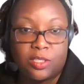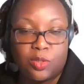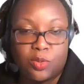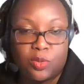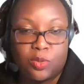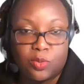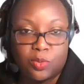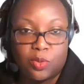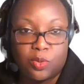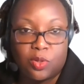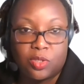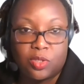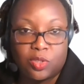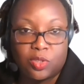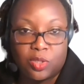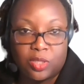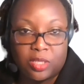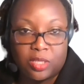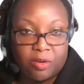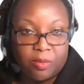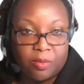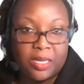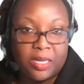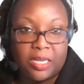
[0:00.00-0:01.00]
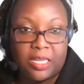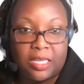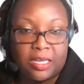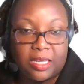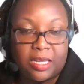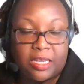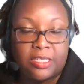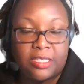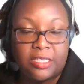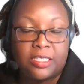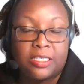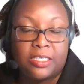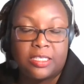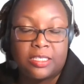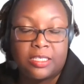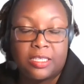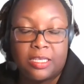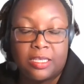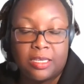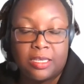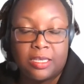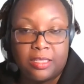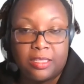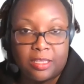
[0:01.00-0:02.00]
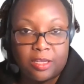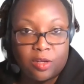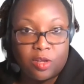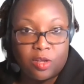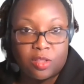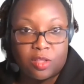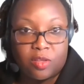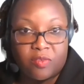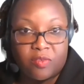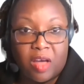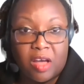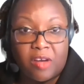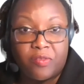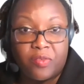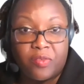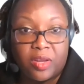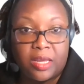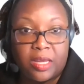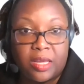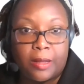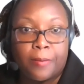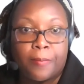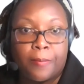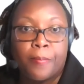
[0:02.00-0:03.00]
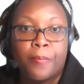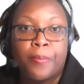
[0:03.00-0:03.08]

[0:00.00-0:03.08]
to also the remaining countries in the north of Africa.